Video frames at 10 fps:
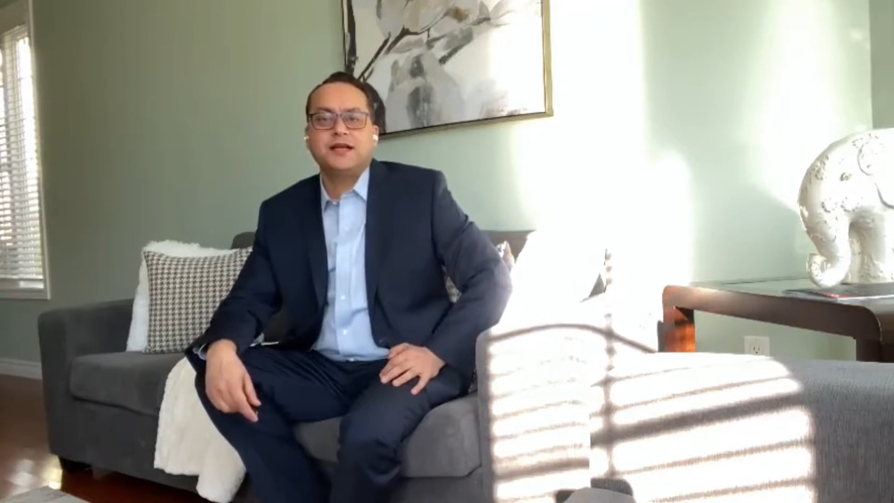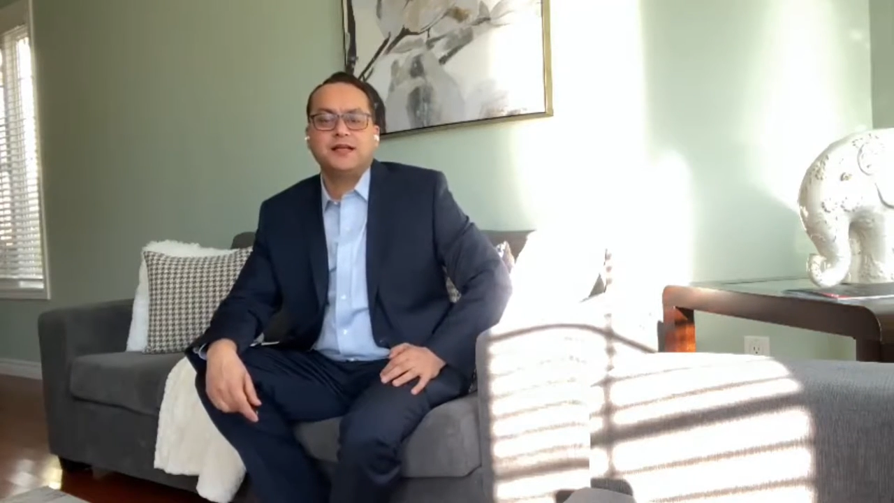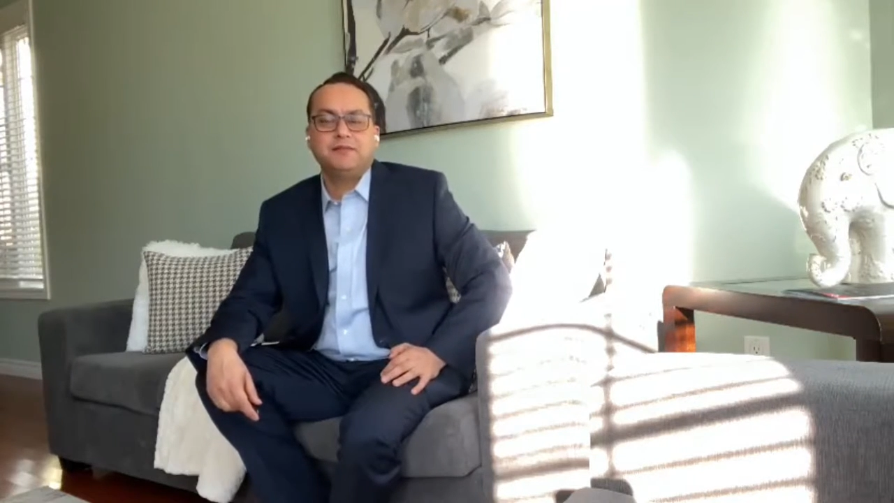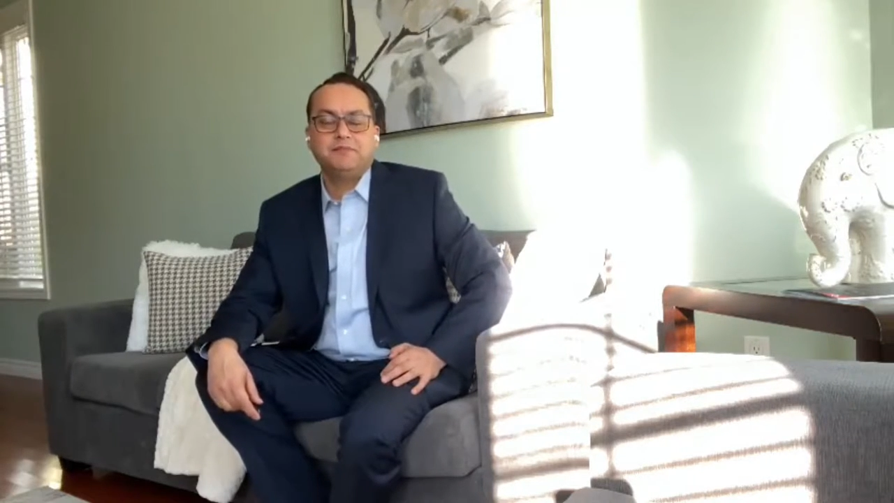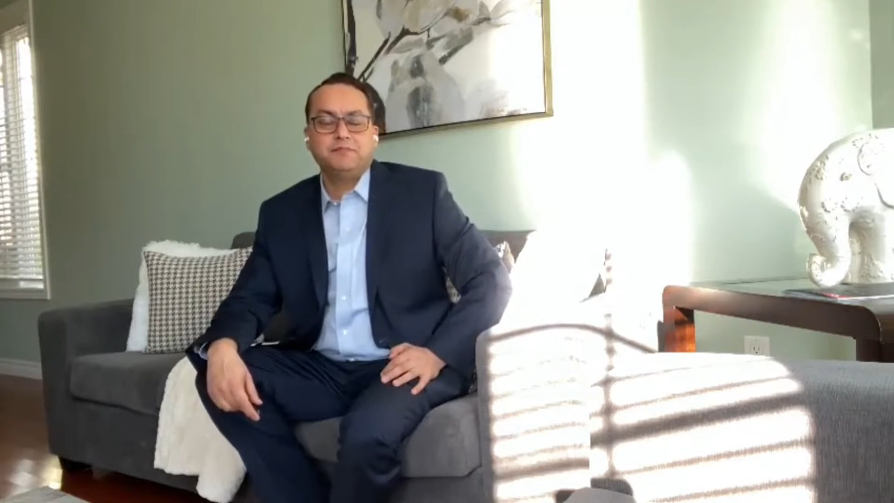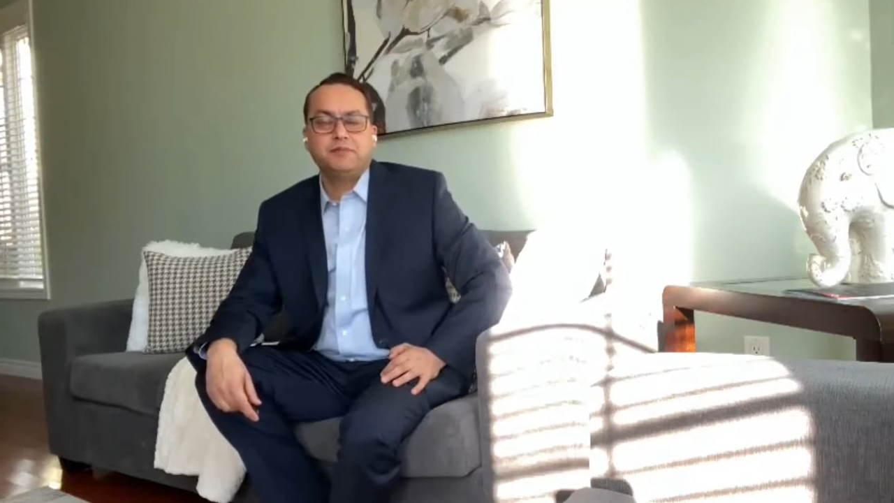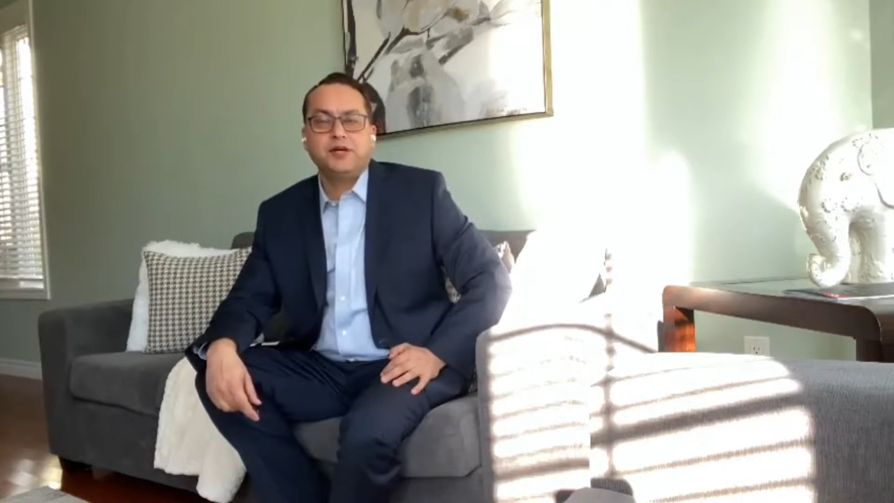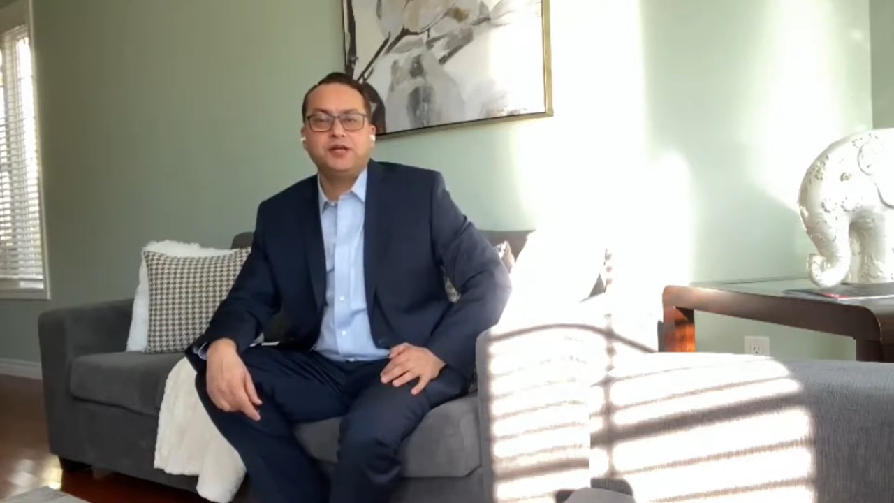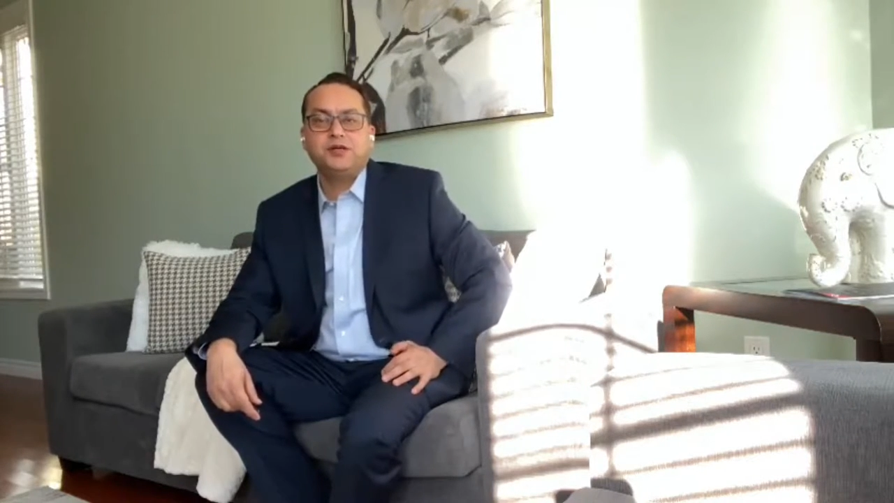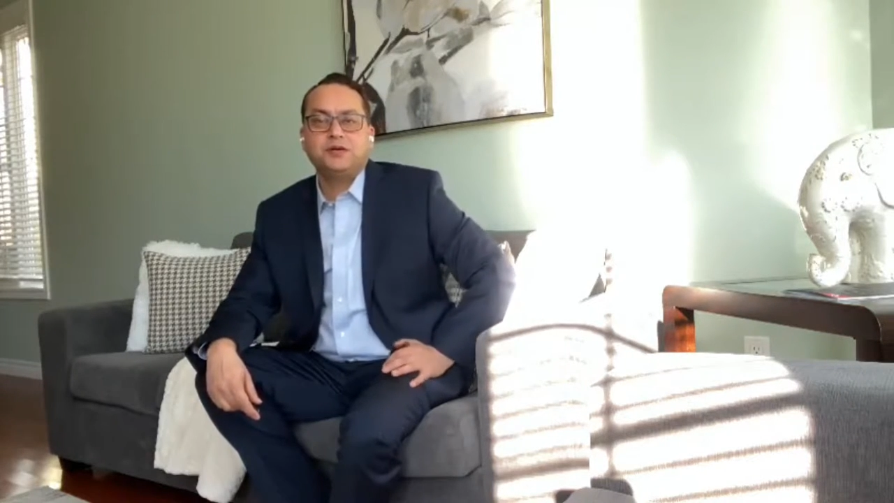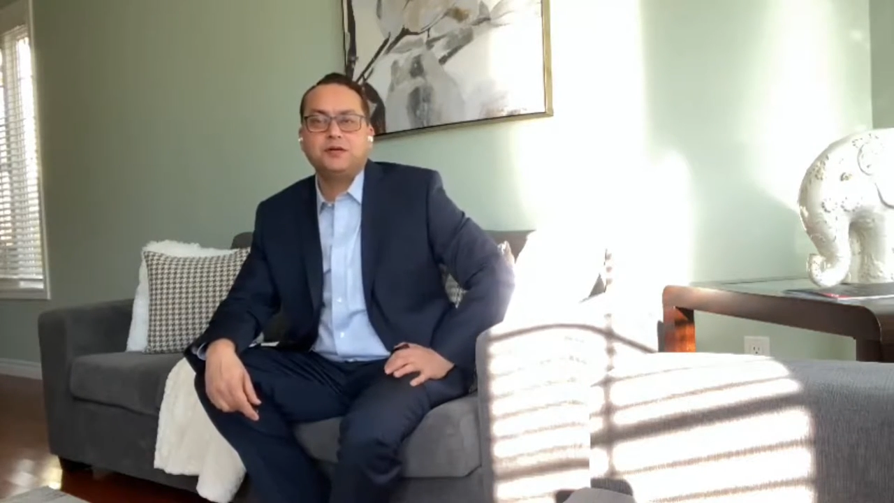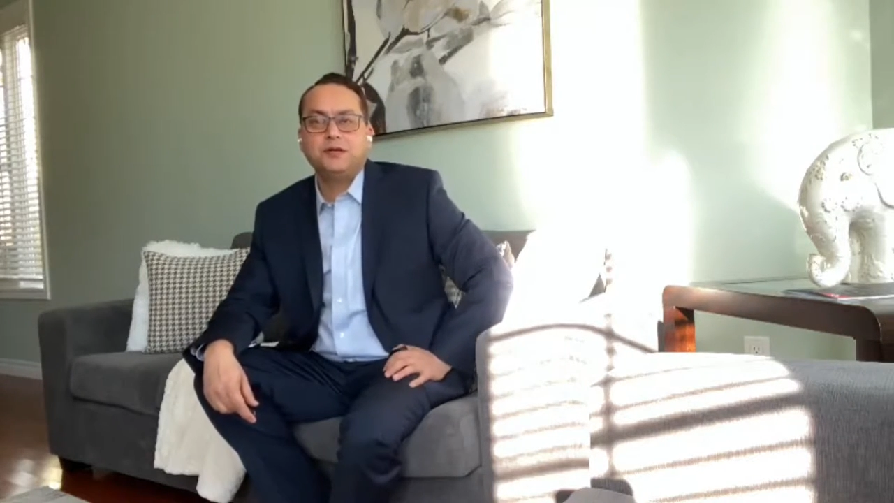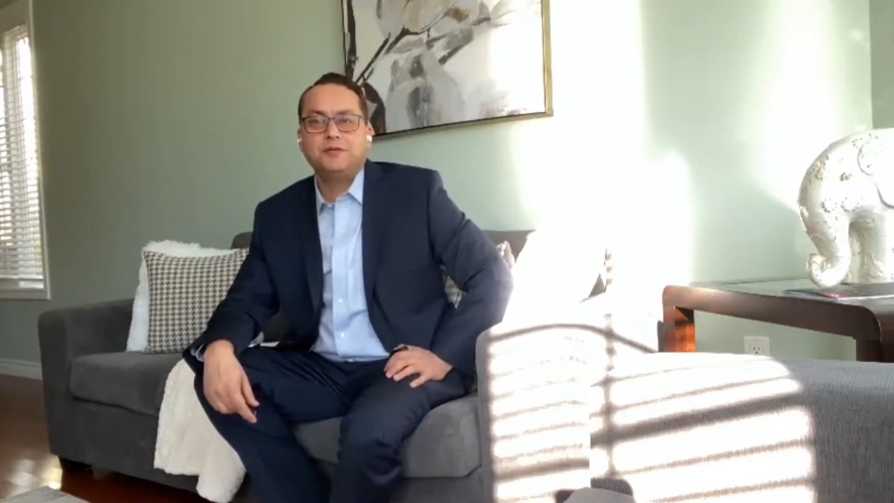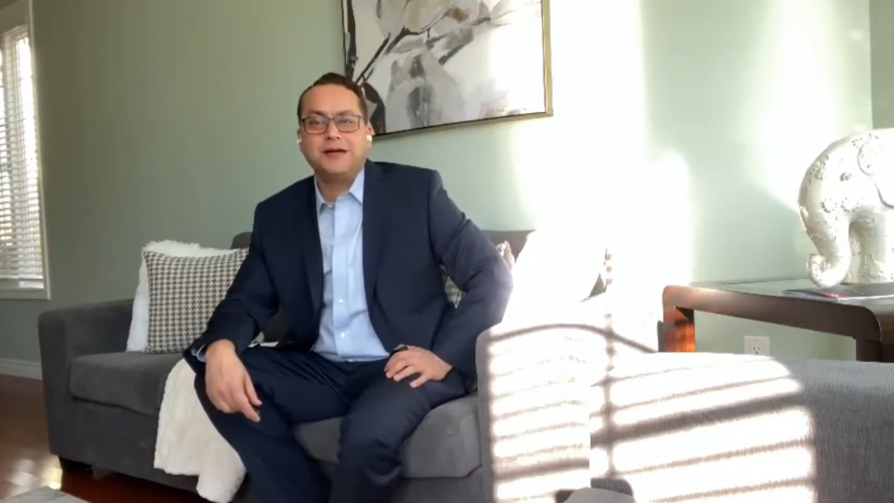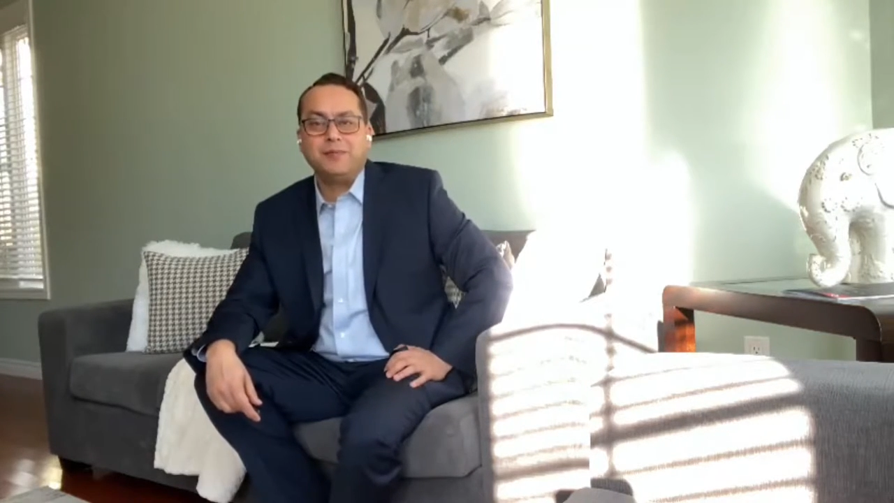I'm pretty sure
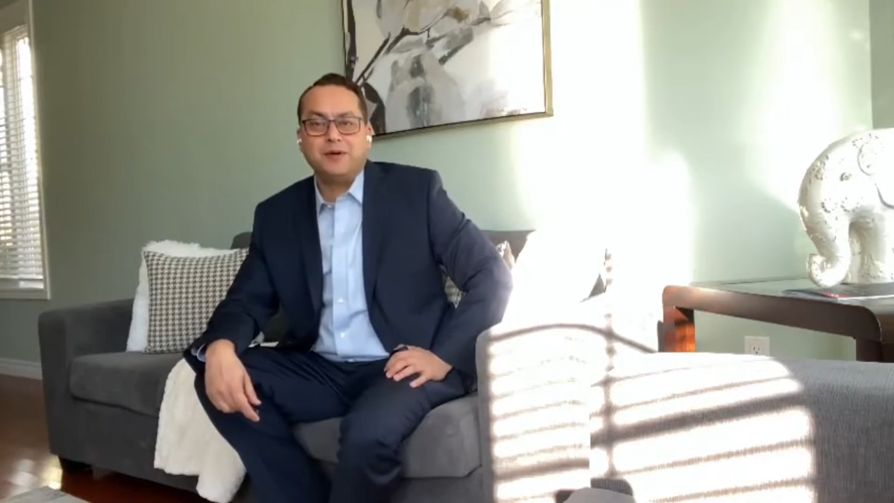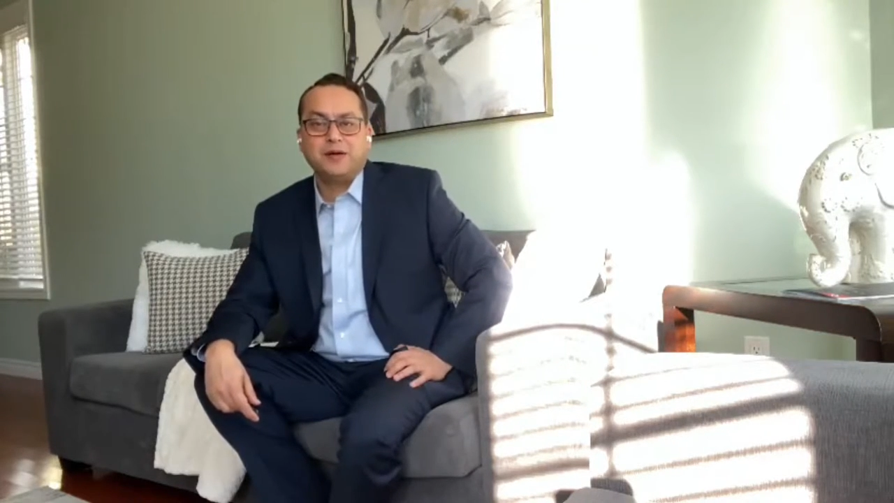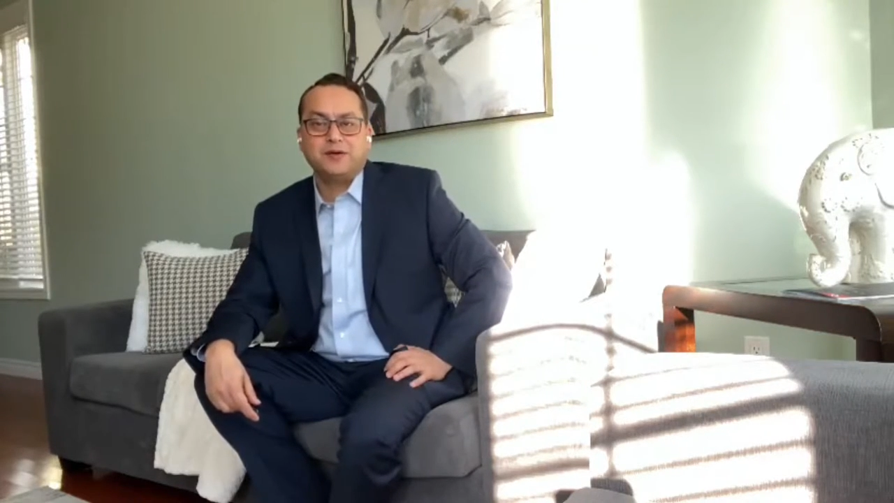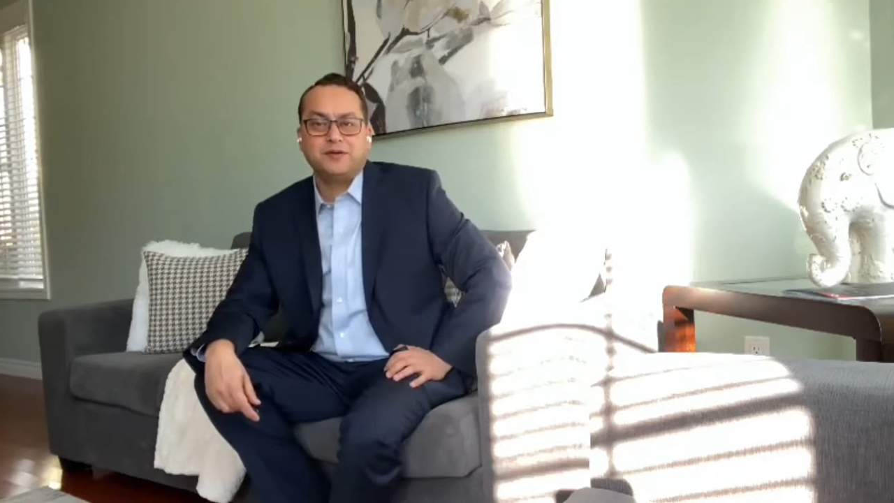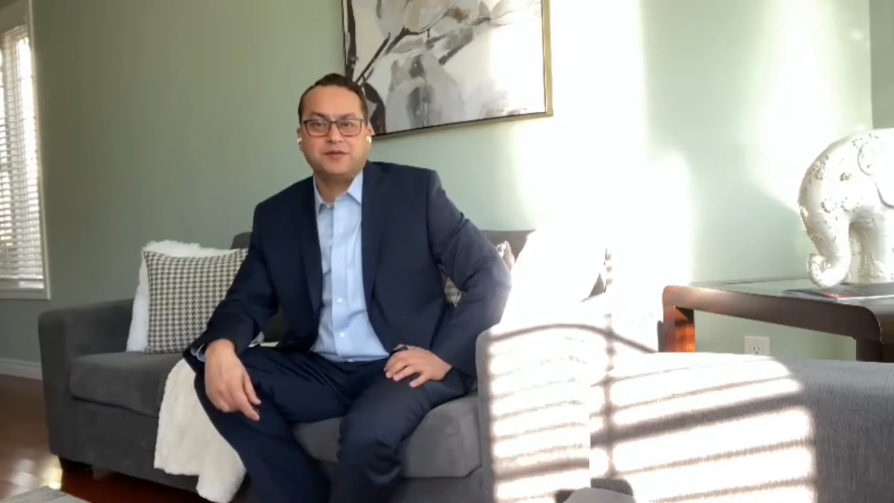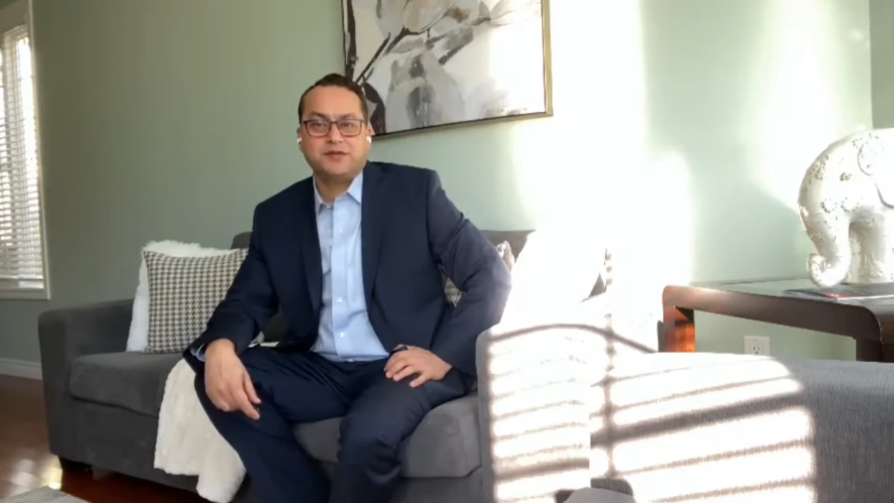you come across,